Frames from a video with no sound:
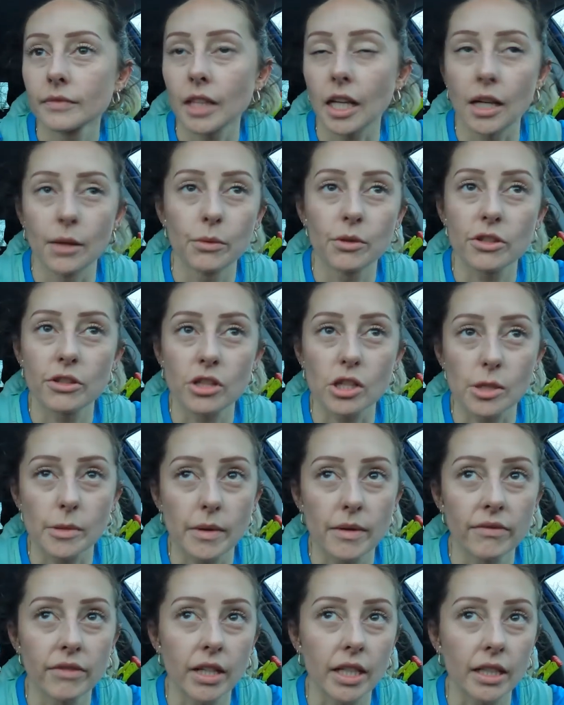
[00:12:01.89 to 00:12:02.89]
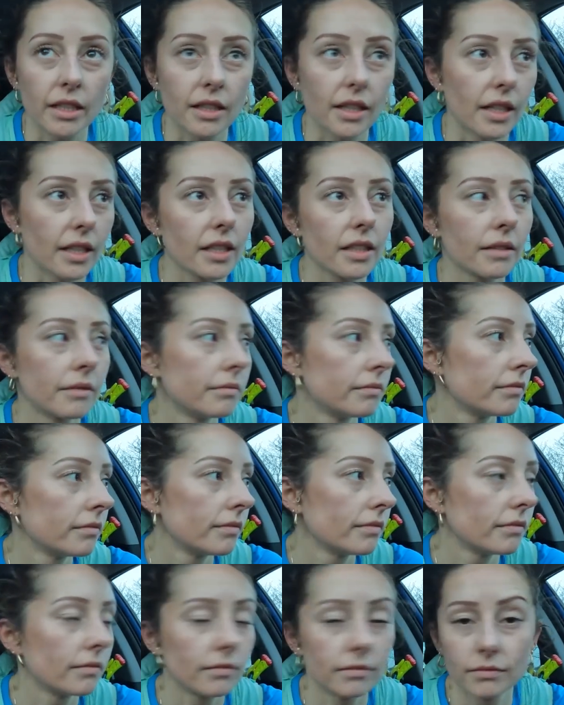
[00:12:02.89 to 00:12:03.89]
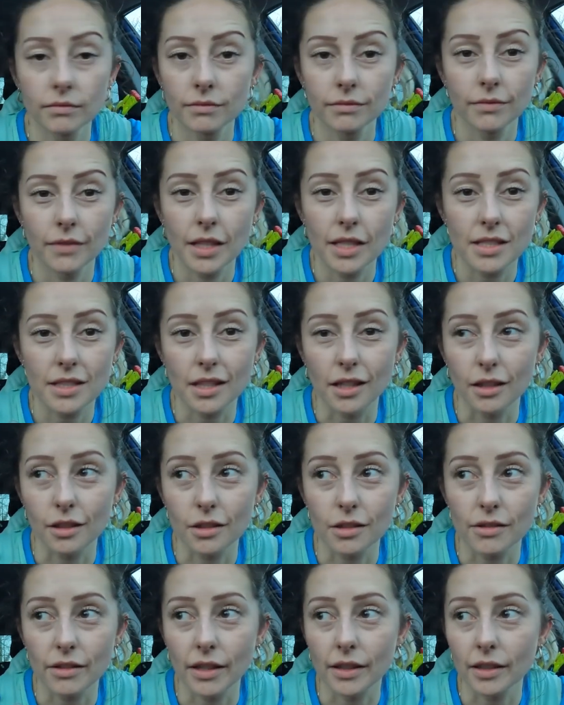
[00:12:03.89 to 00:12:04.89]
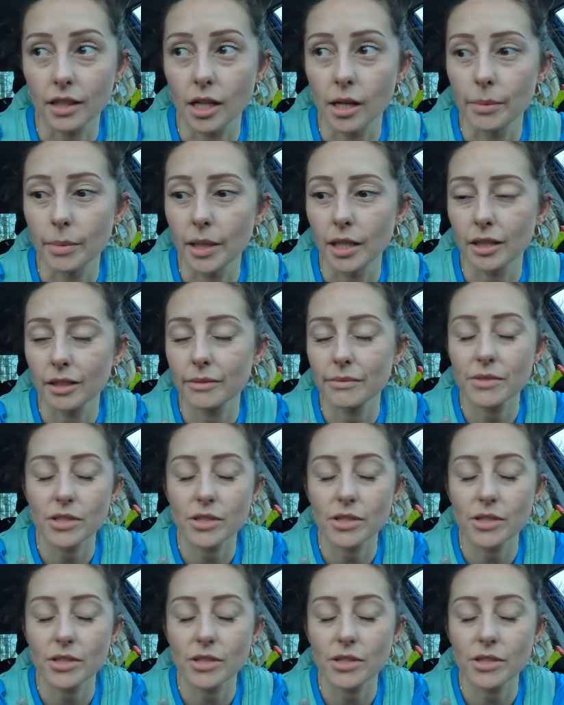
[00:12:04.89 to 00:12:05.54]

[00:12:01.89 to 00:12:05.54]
and I would have just been running like circles around the car park.